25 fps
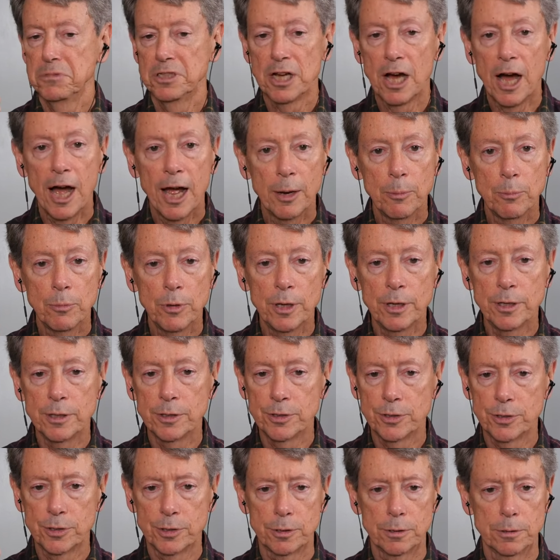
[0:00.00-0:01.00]

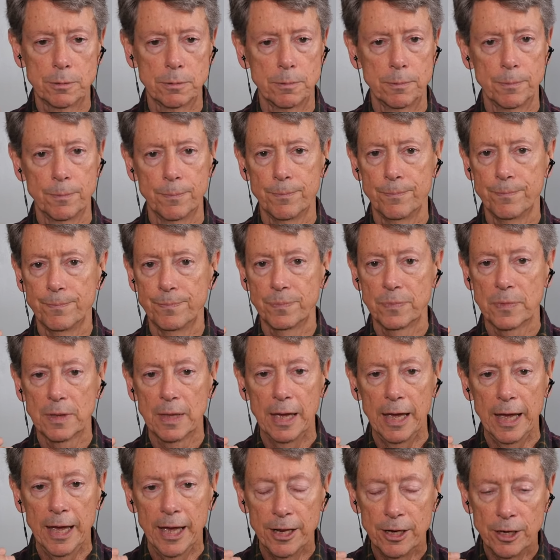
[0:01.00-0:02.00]
timeless
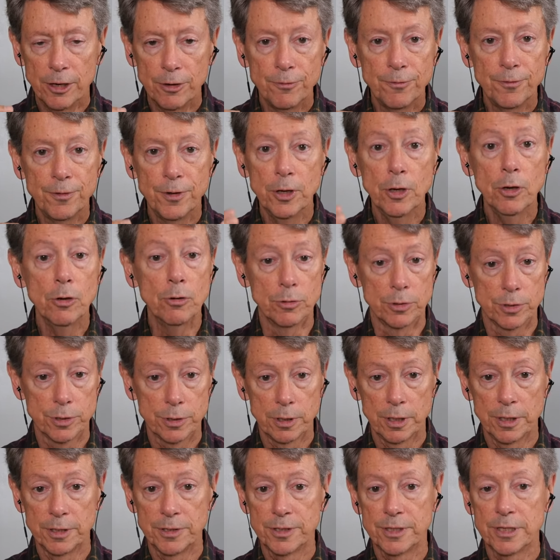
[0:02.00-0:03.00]
and
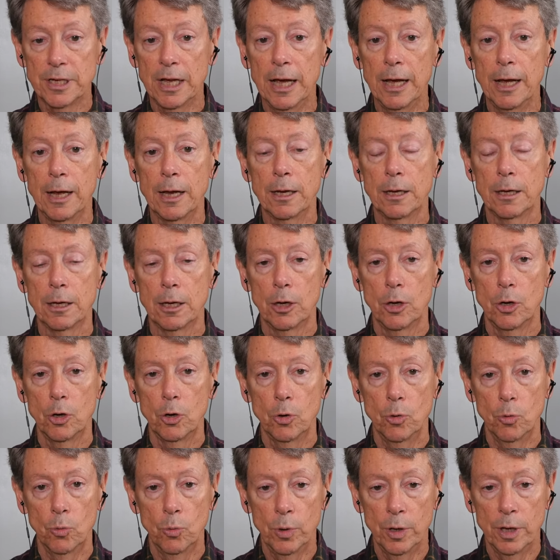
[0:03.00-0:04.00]
infused, let's say,
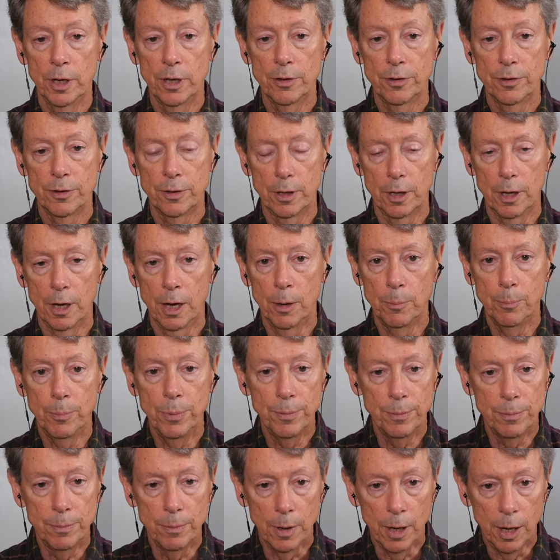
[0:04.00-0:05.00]
with a,
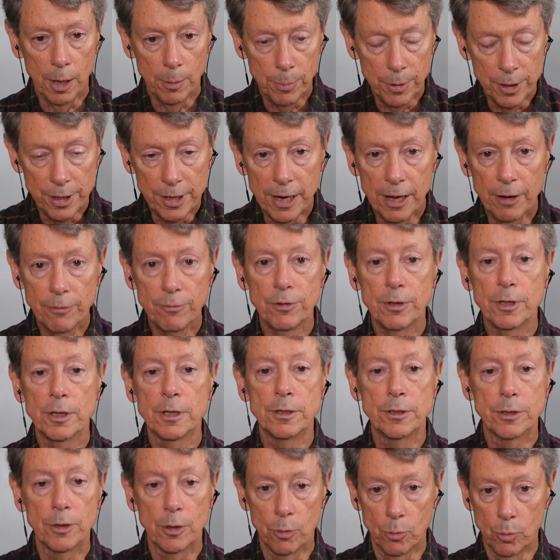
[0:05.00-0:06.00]
a
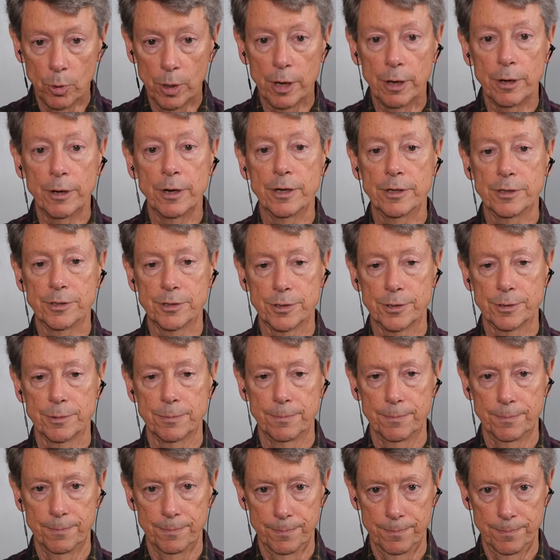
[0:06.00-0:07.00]
benevolent
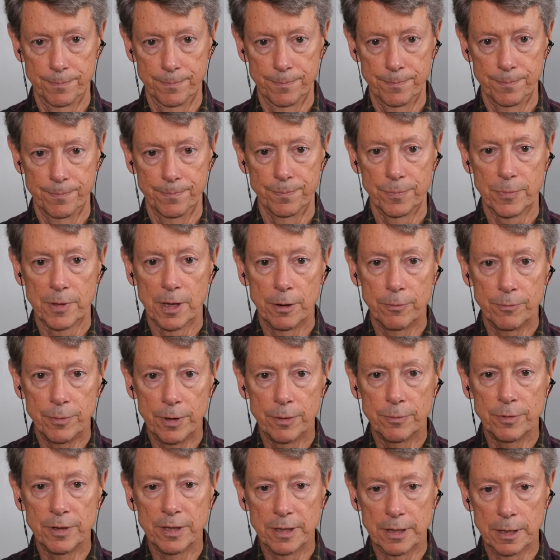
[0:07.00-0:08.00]
awareness of
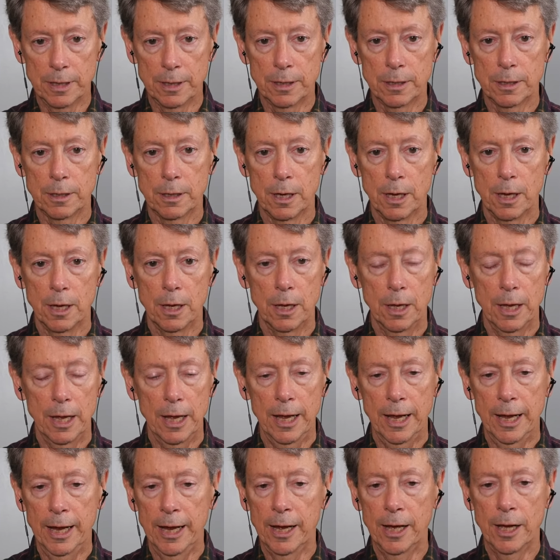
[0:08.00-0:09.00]
everything.
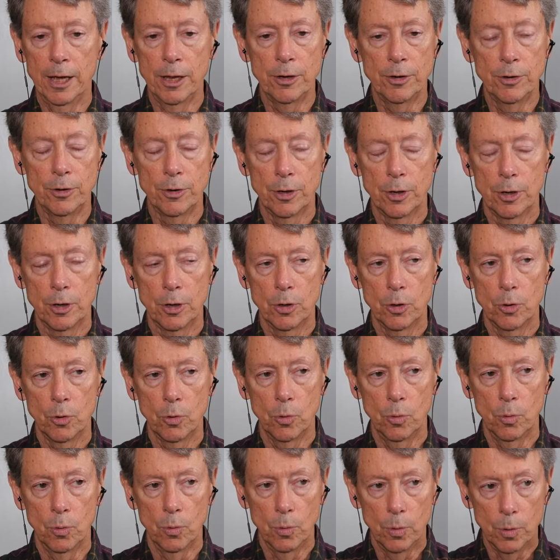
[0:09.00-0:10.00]
And
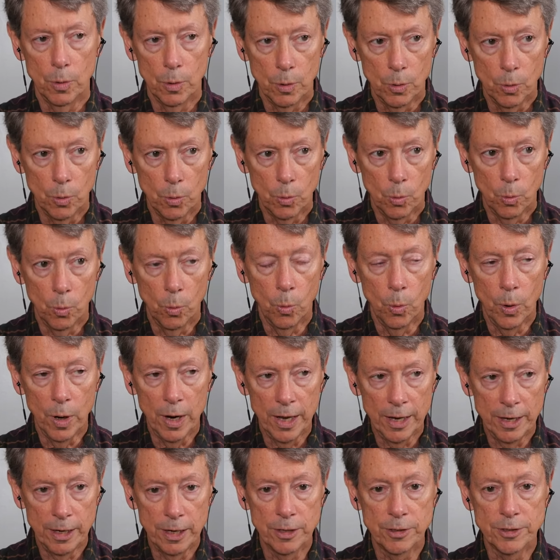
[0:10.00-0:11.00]

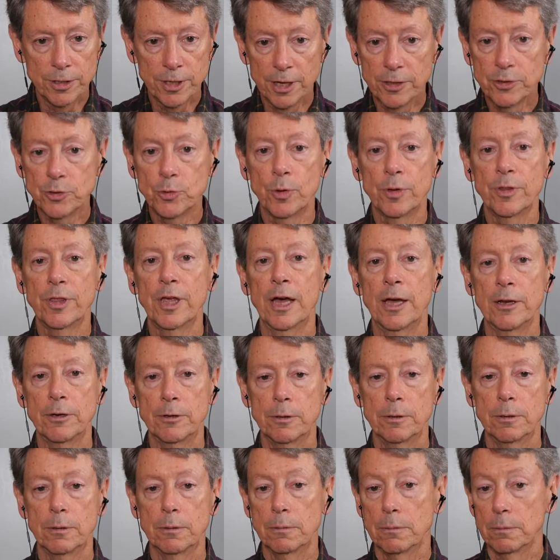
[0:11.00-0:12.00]
when in touch with
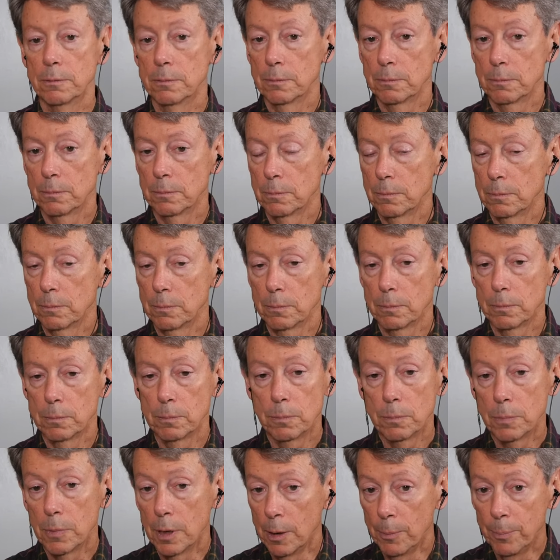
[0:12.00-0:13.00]
that
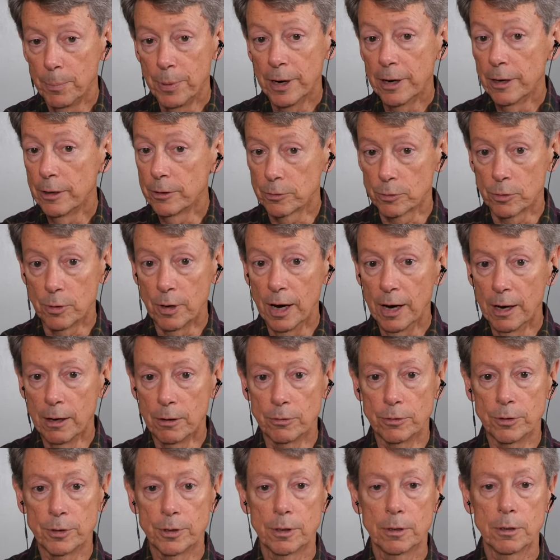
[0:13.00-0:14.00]
apparent
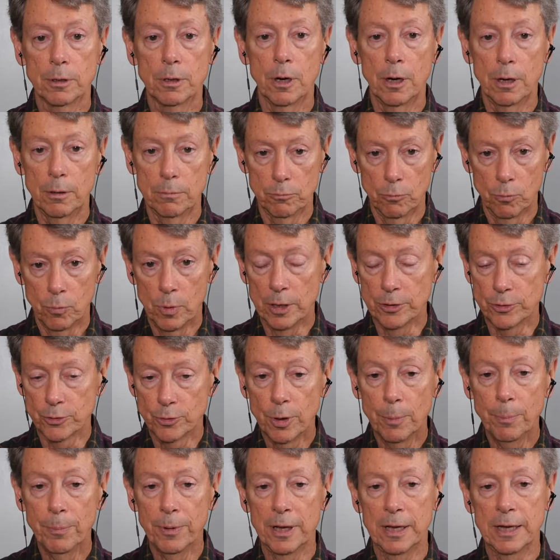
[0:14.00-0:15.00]
ground while
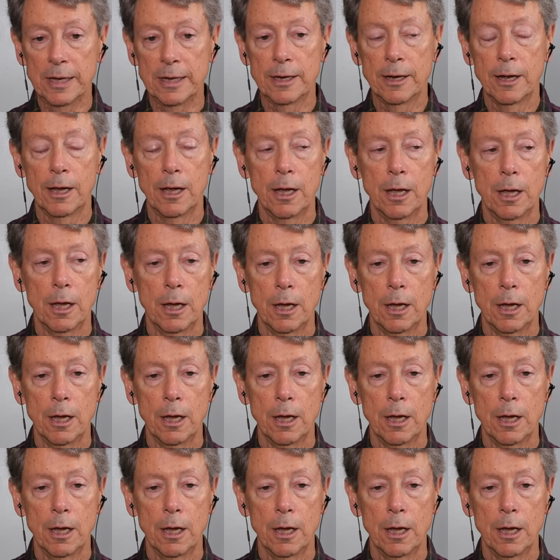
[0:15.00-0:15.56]
tripping,